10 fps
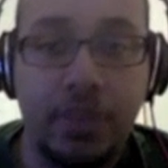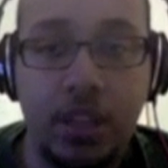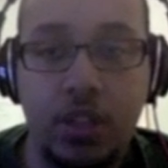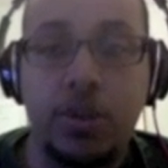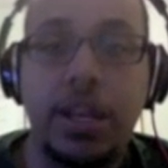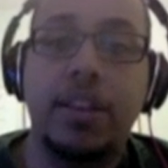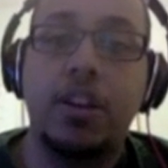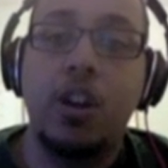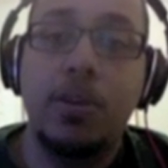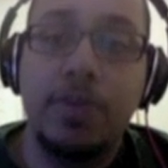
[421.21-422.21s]
So we're taking the
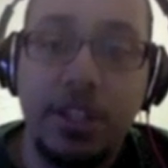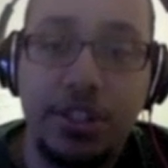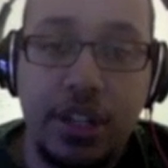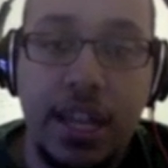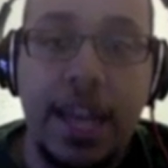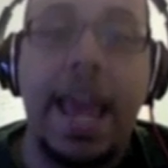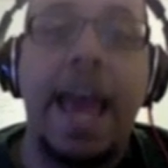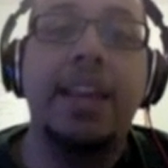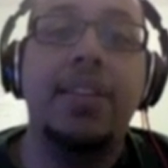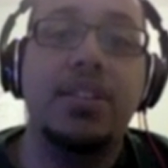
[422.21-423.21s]
current position and
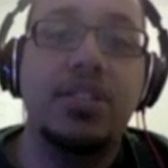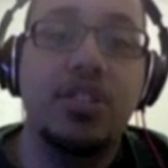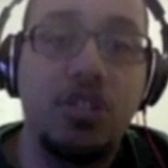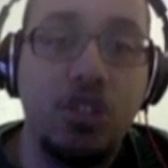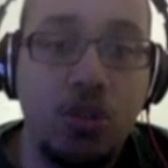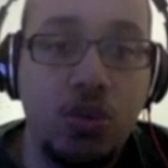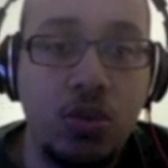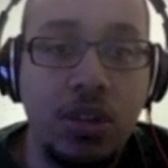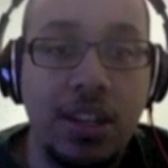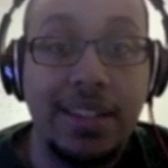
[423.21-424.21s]
adding this new